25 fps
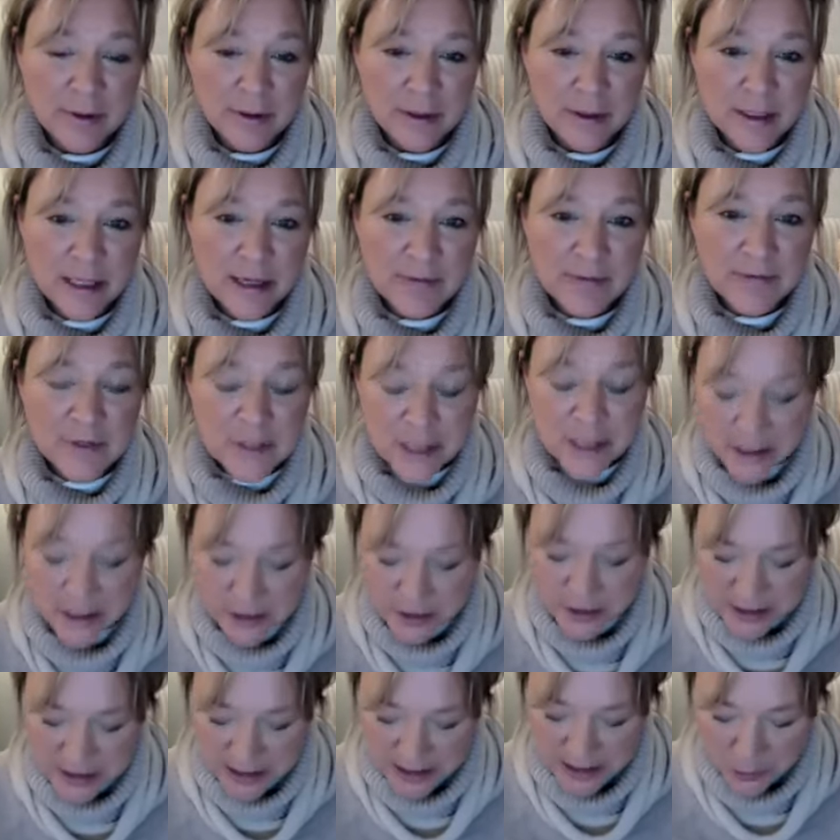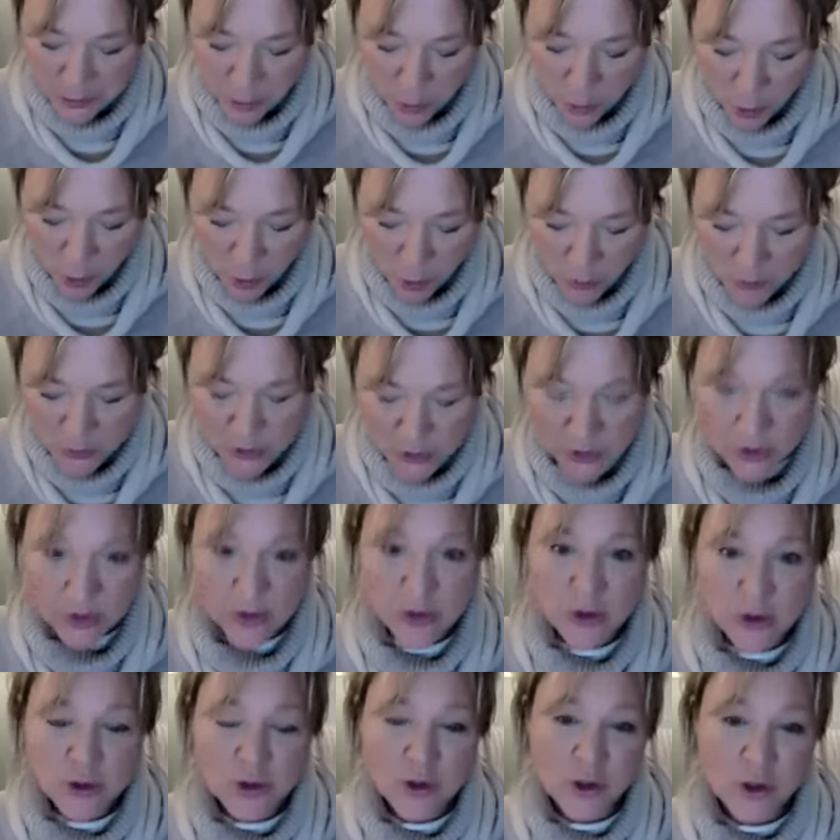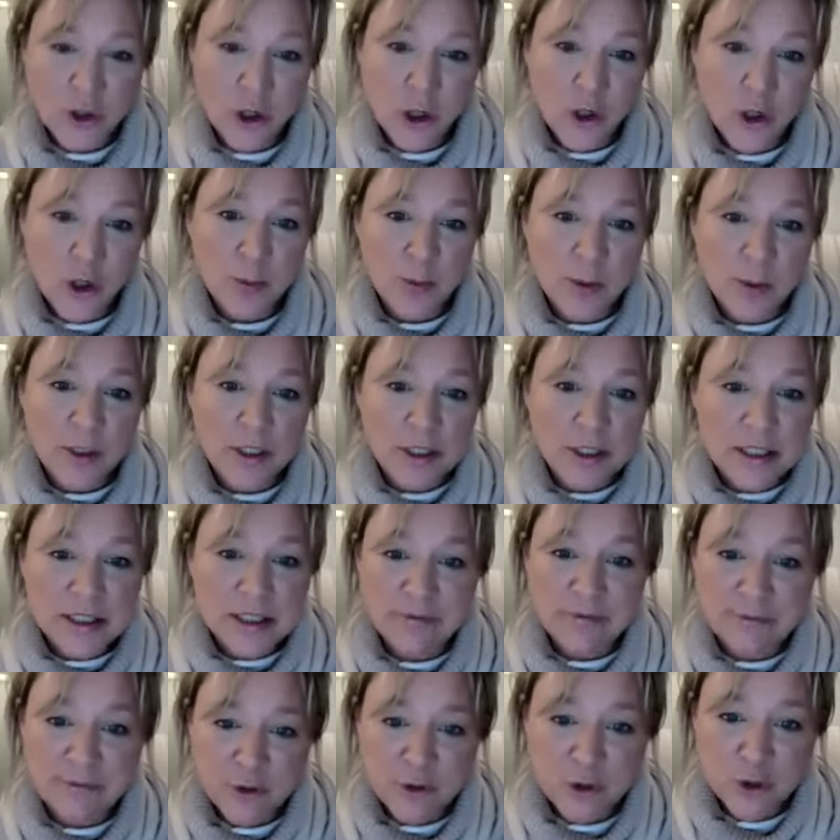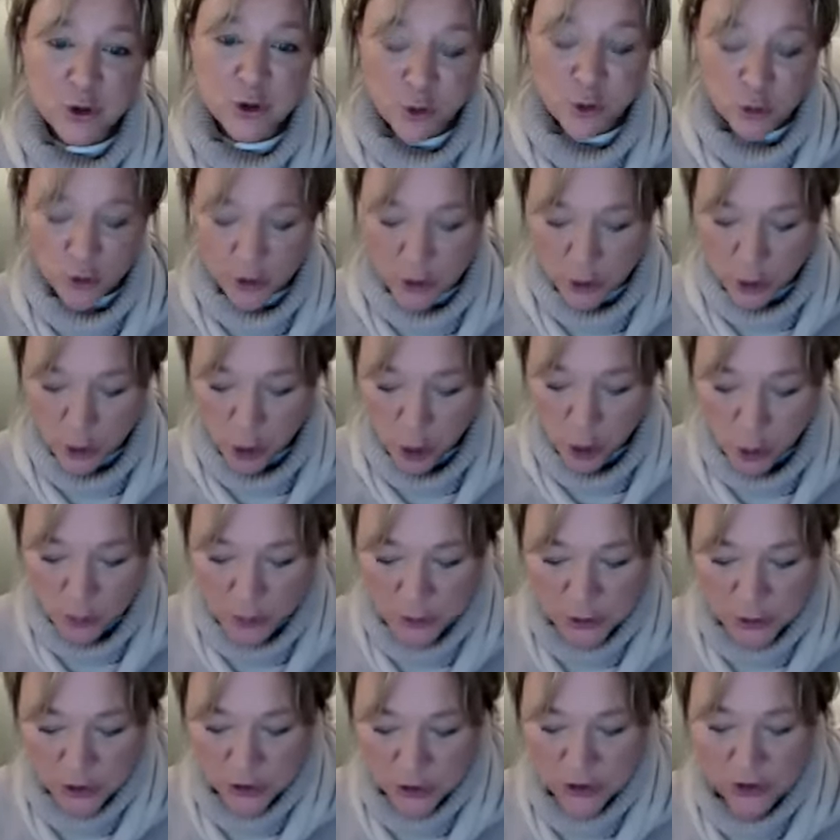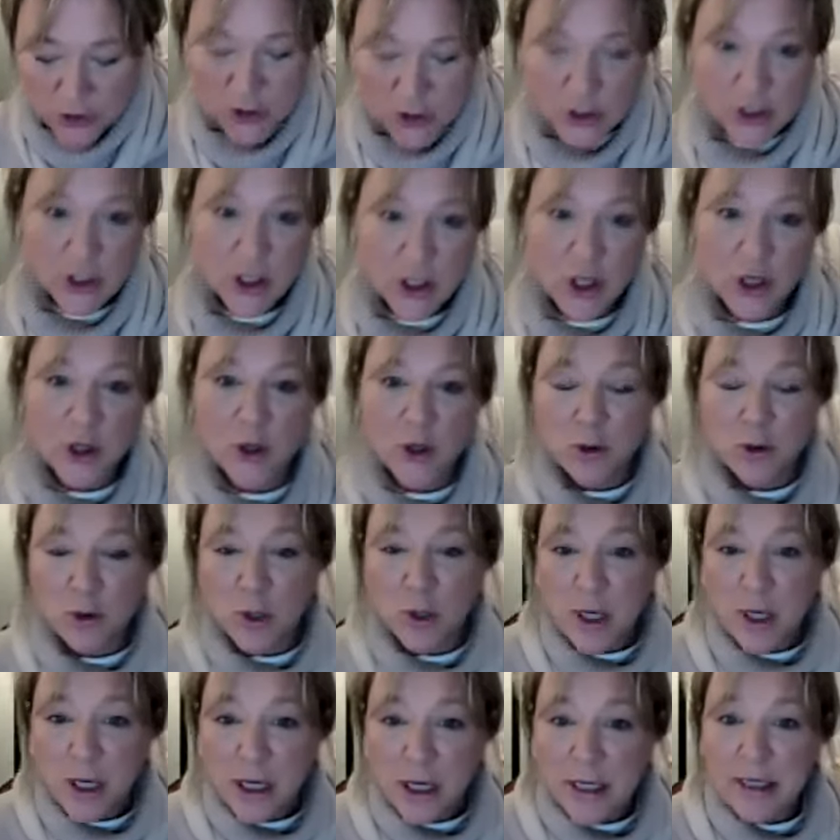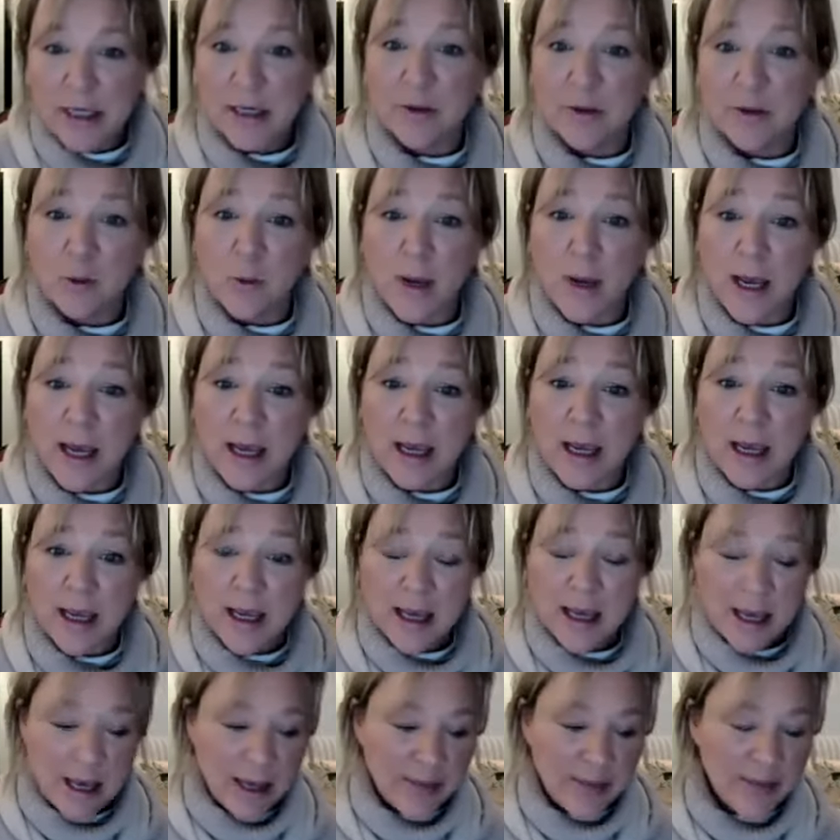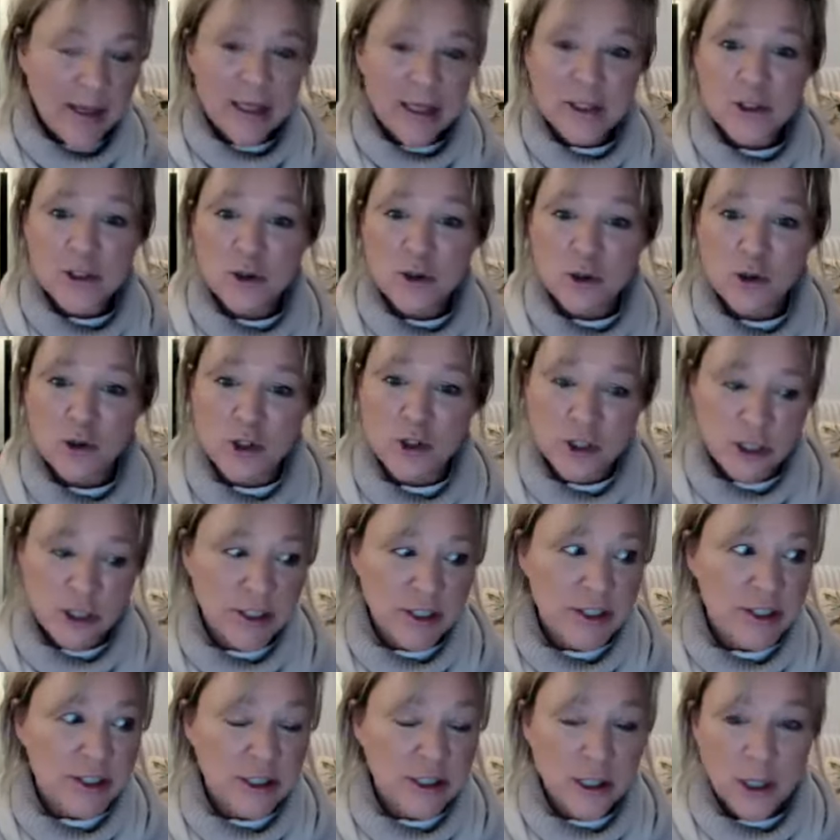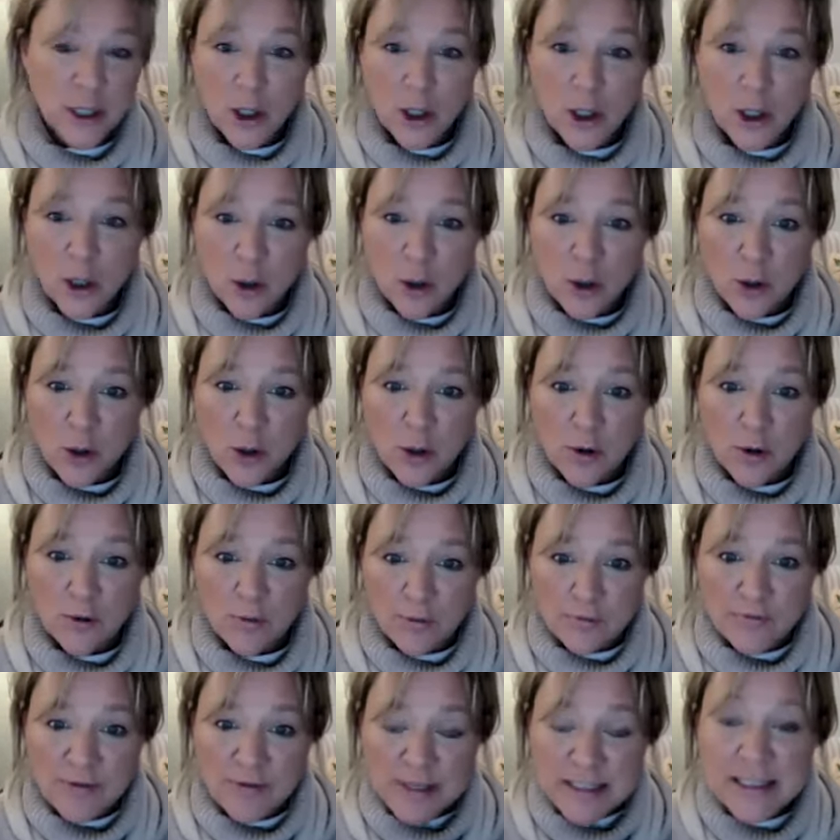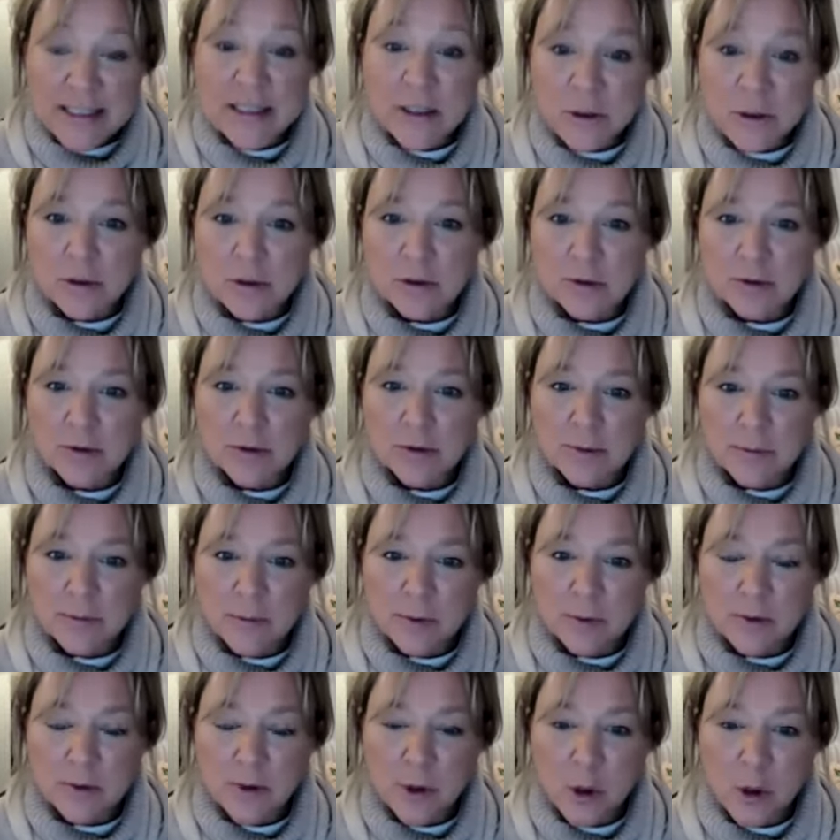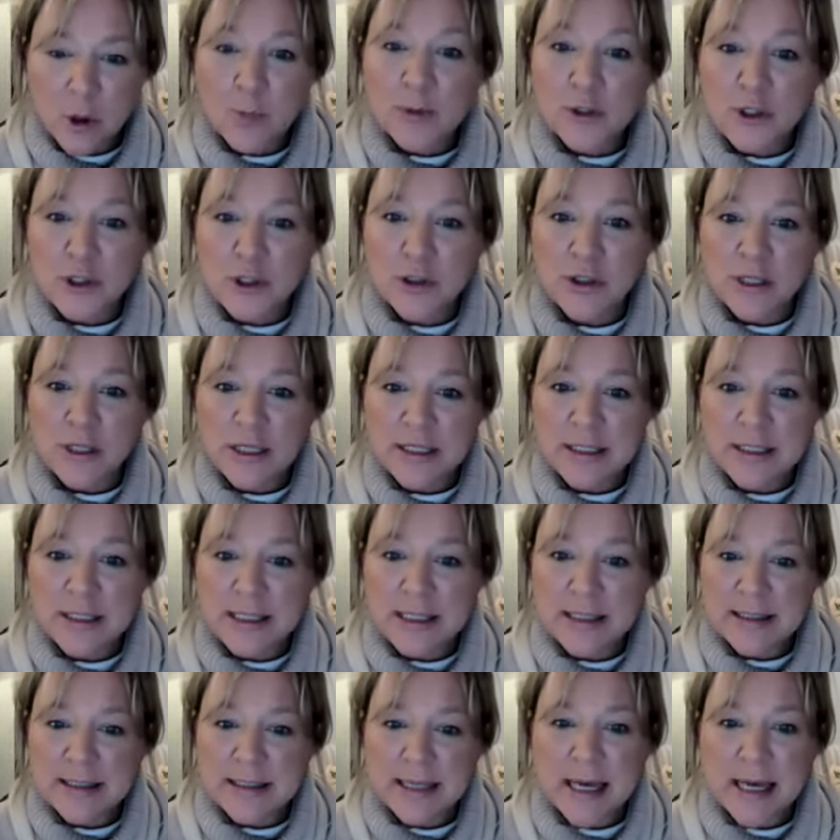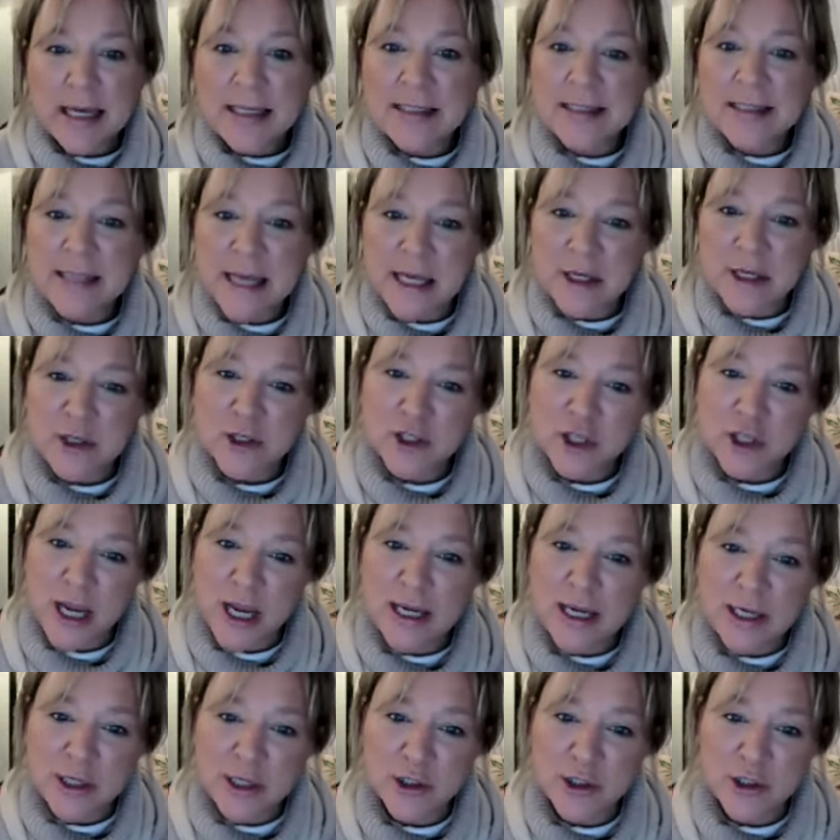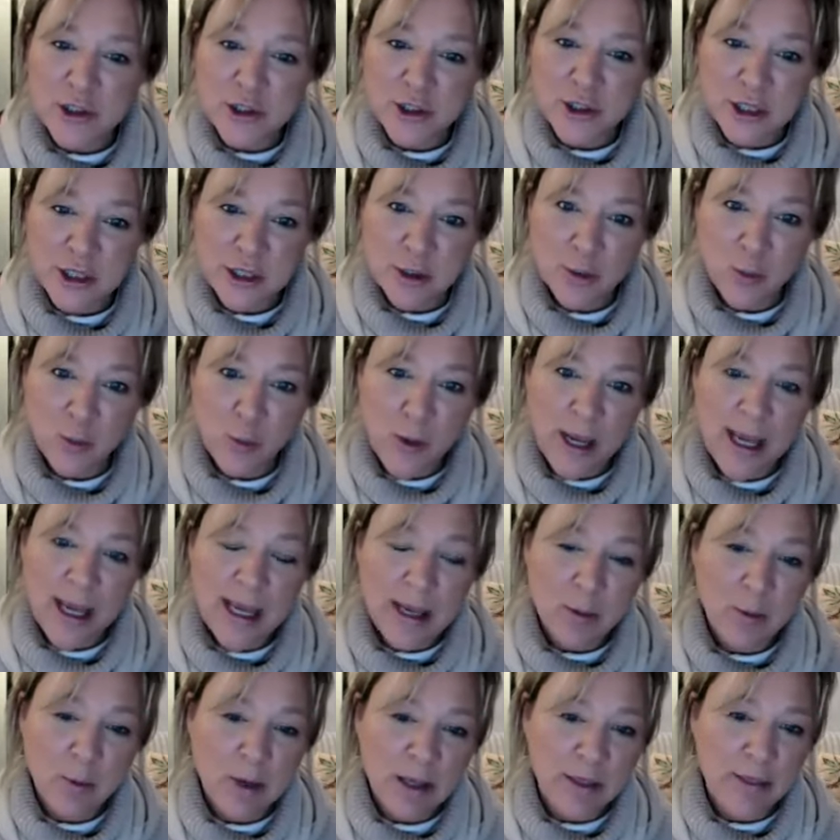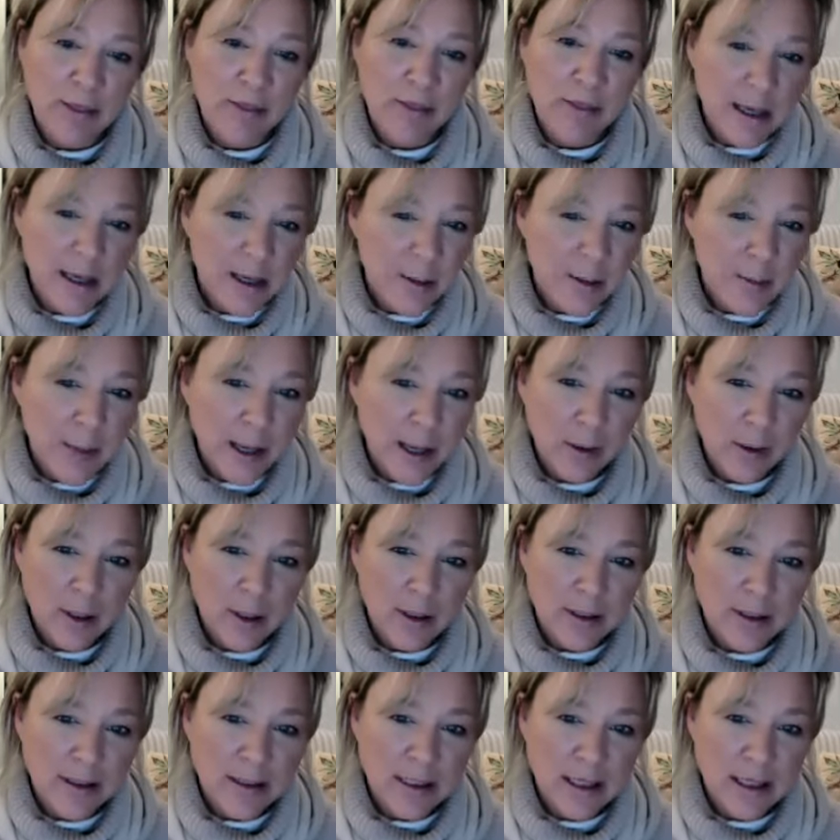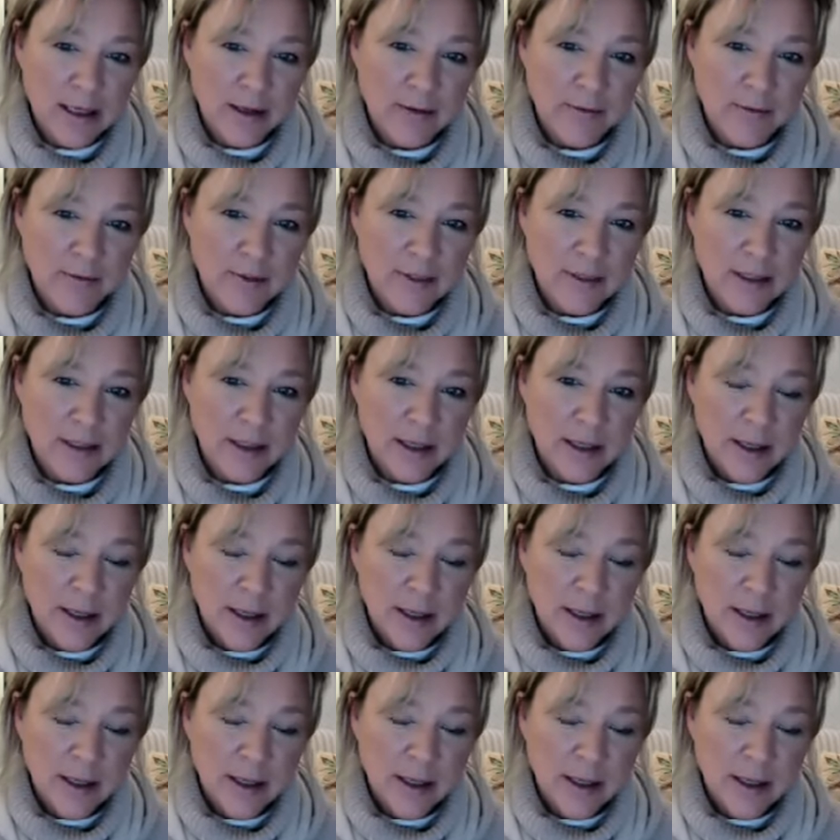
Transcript: gives us this option to open a different door, an option to go another way. And that's not just physical opportunities, that's that change in the way we think about ourselves